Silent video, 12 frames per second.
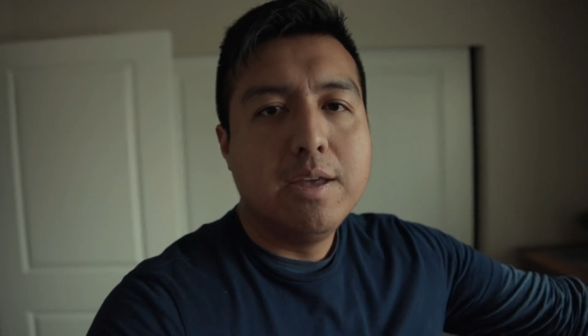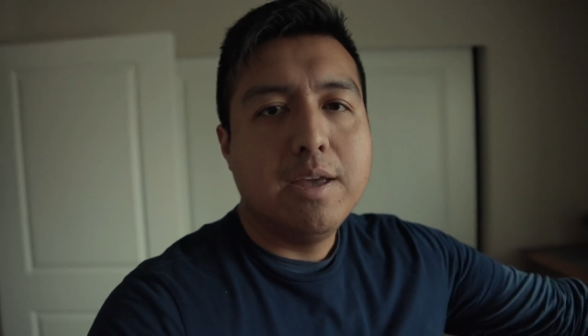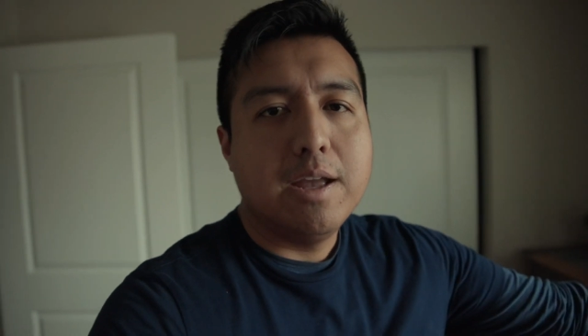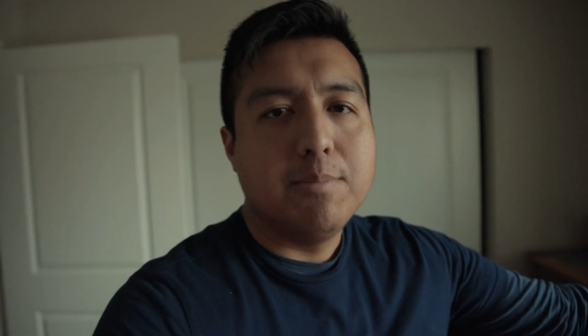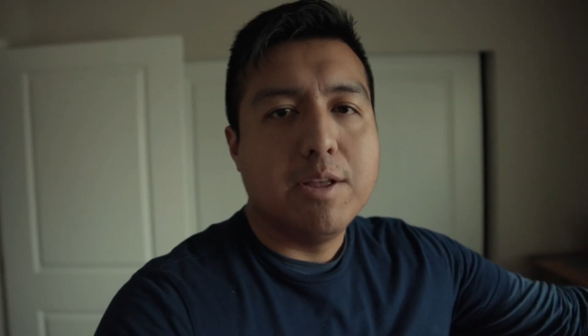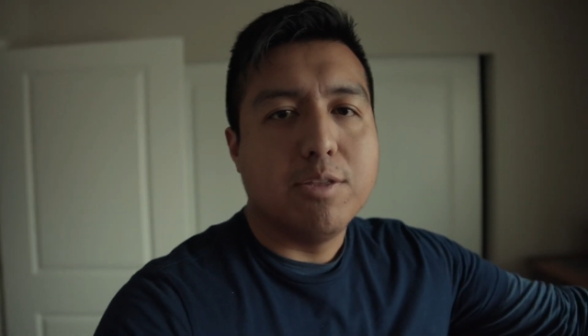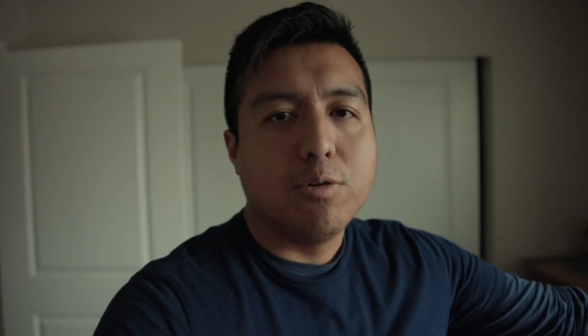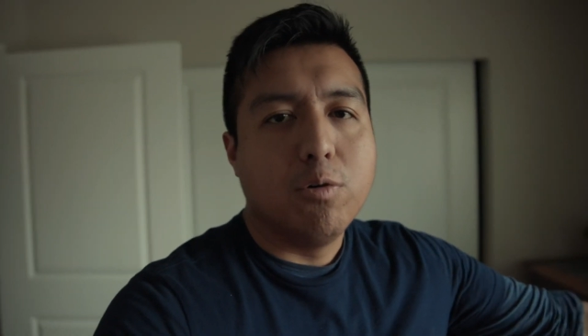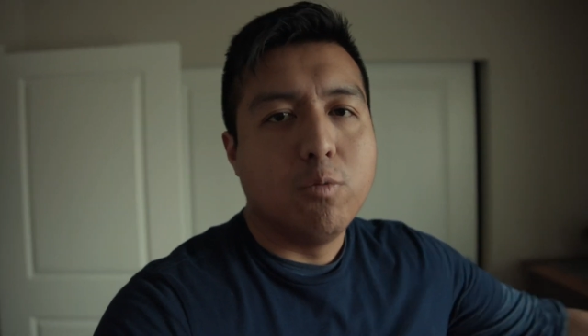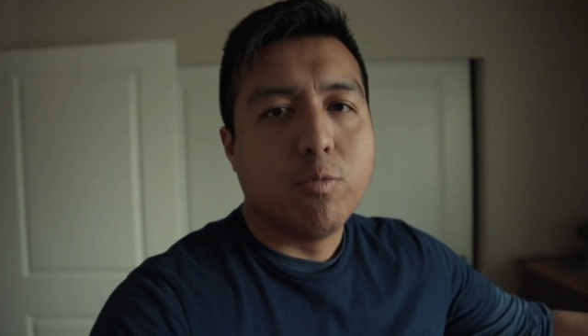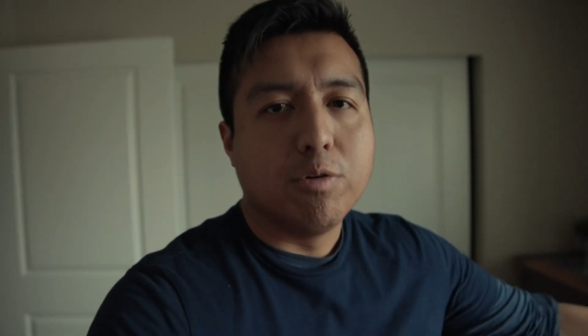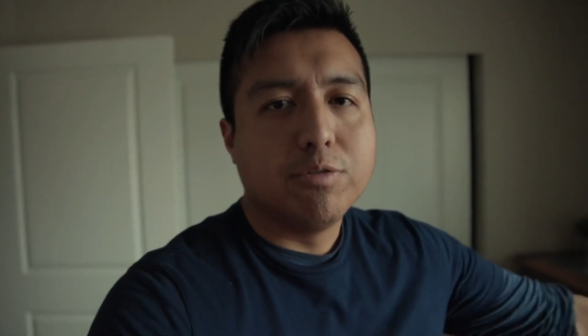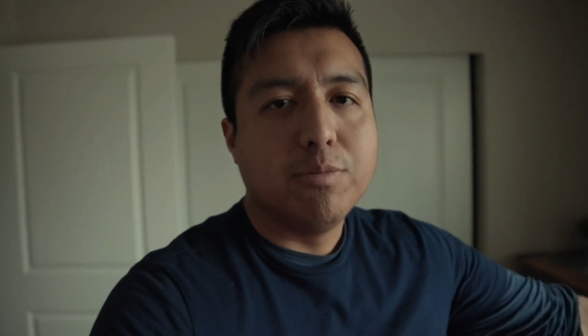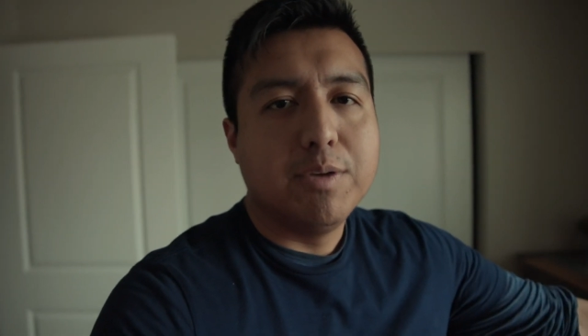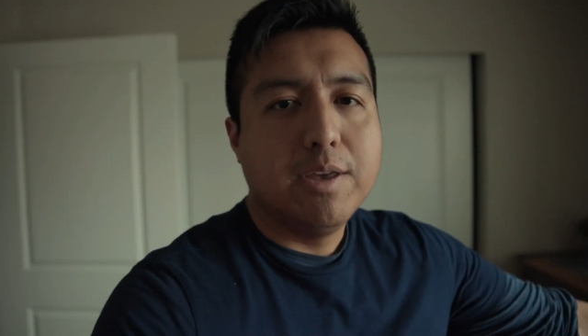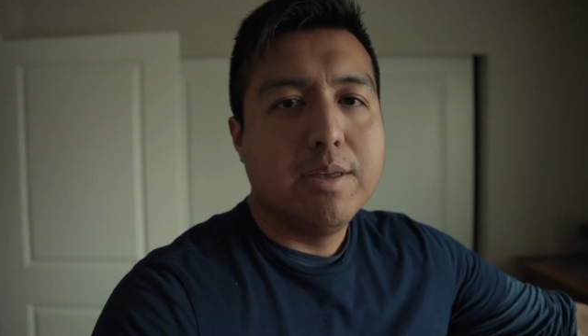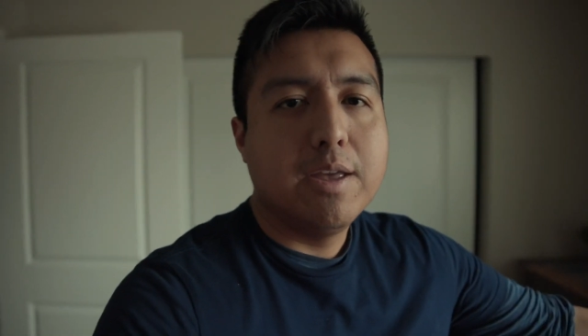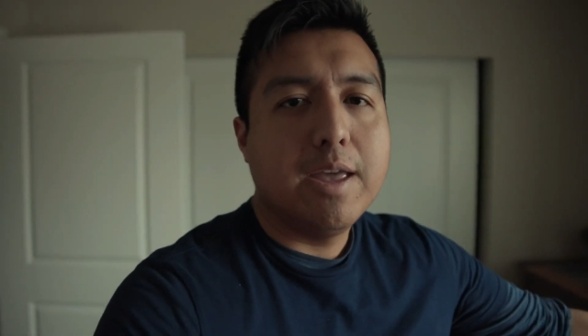It means the whole world to
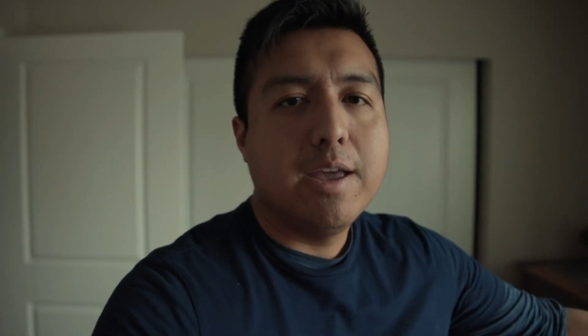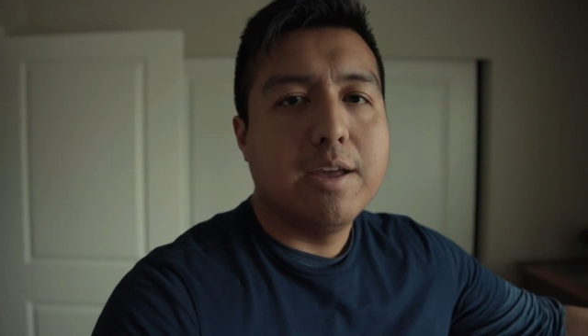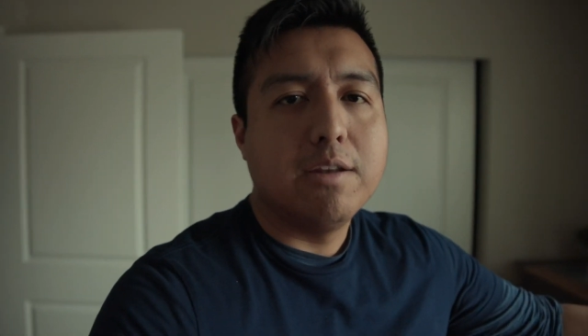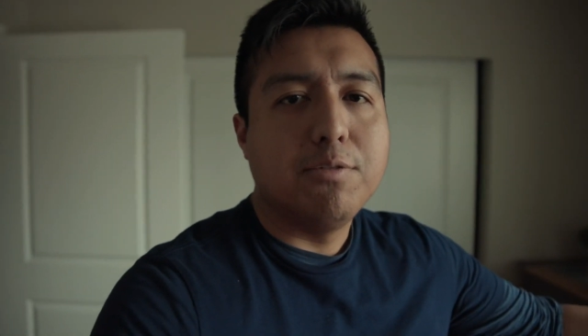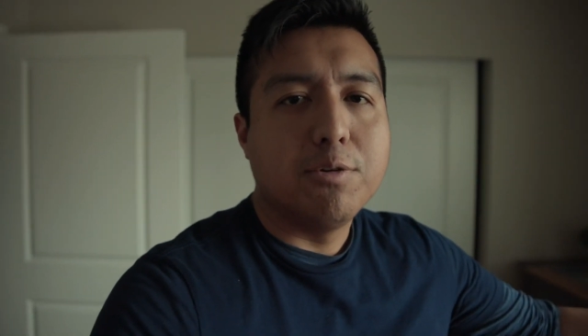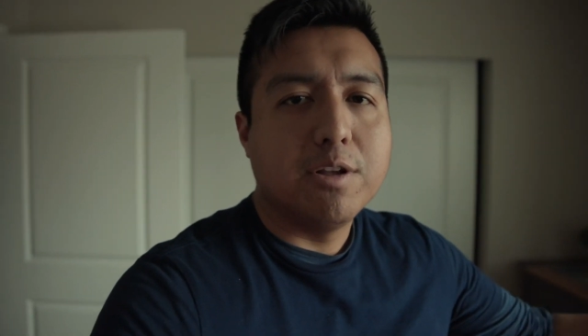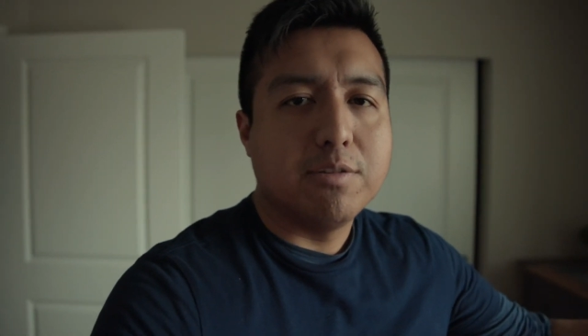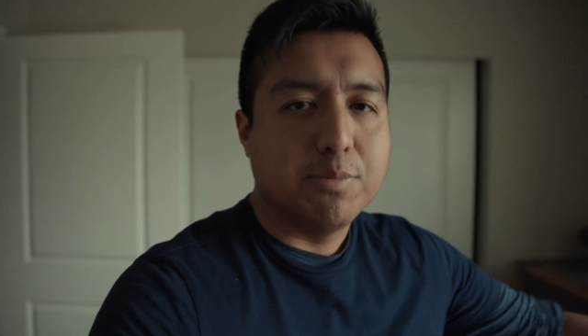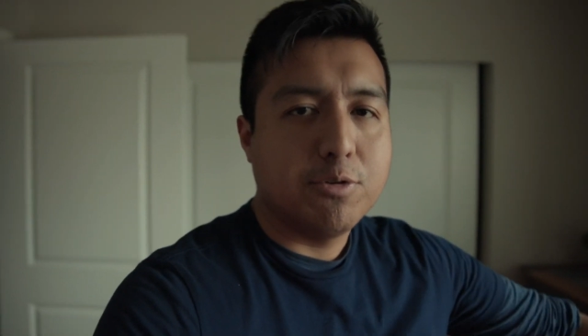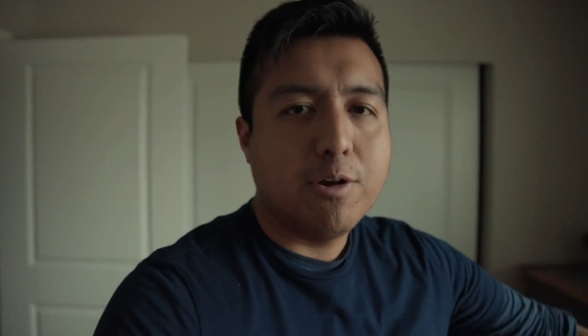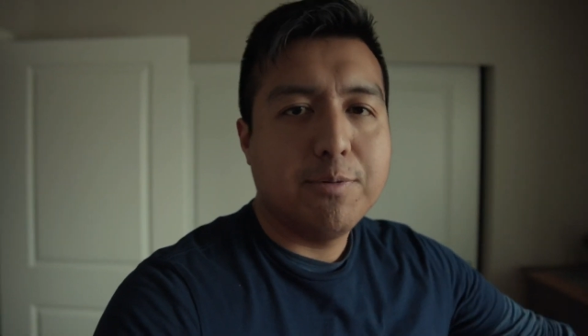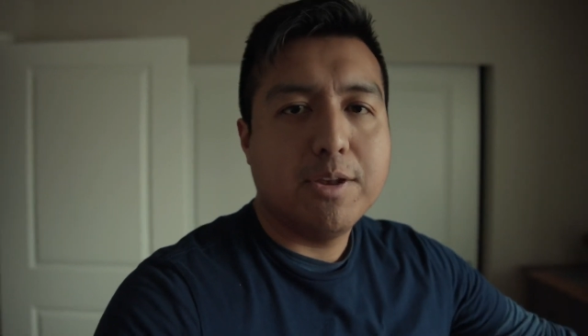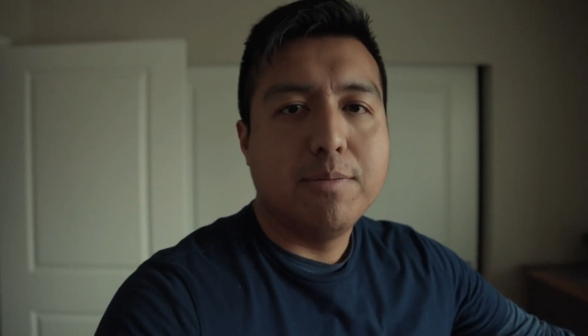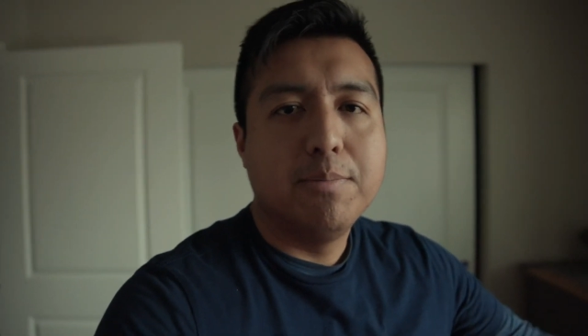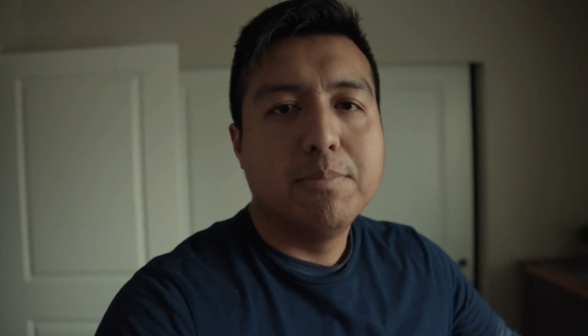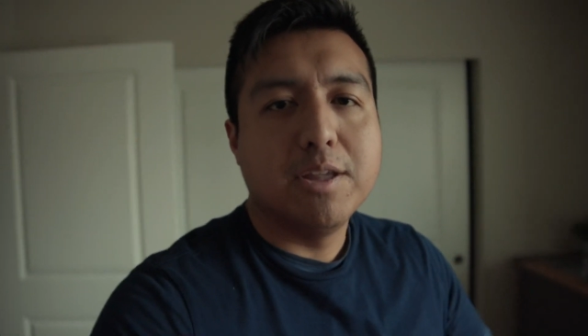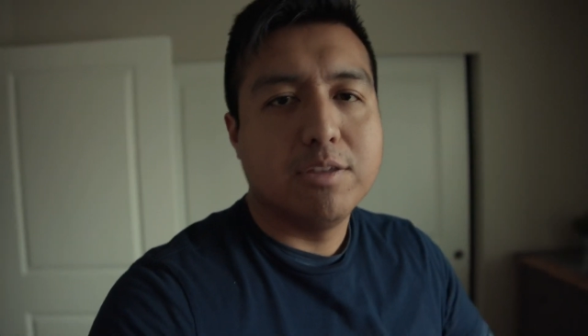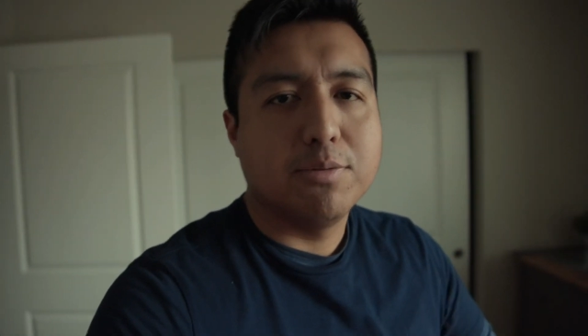me. And if you're not subscribed yet,
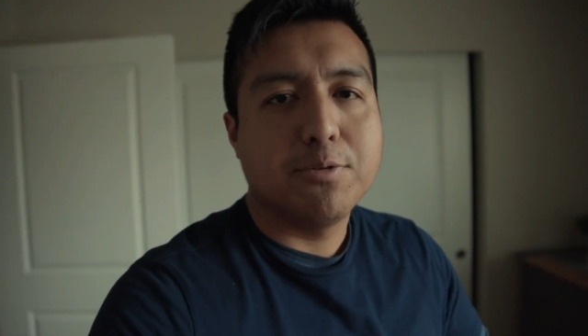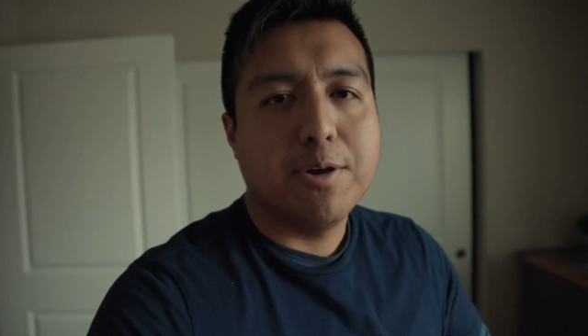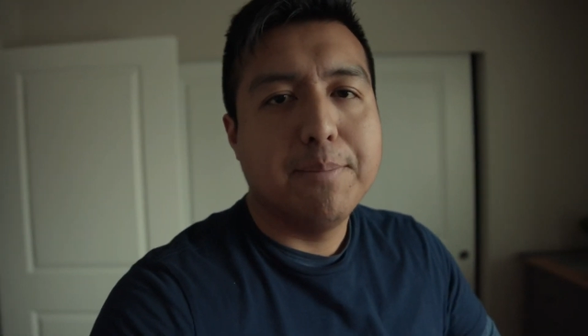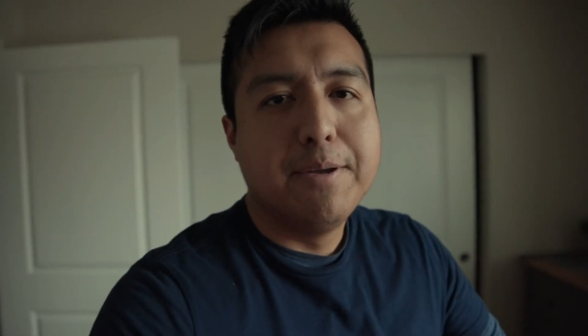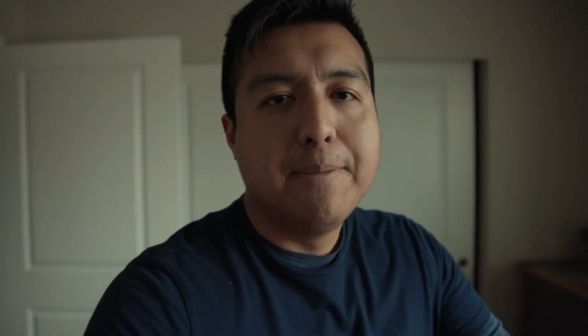please subscribe.